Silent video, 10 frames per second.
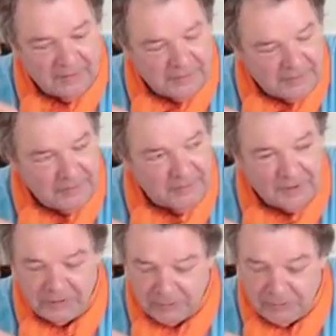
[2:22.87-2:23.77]
Thank you.
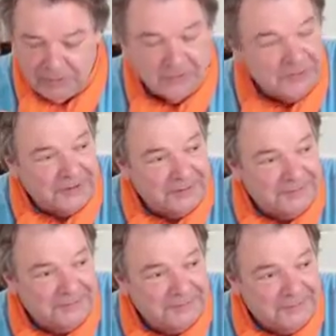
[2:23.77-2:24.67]
I enjoyed doing it
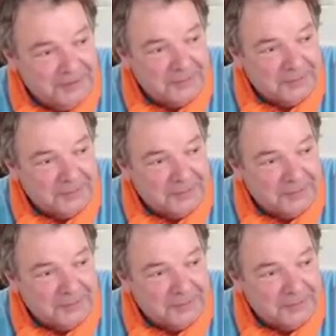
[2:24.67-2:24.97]
very much.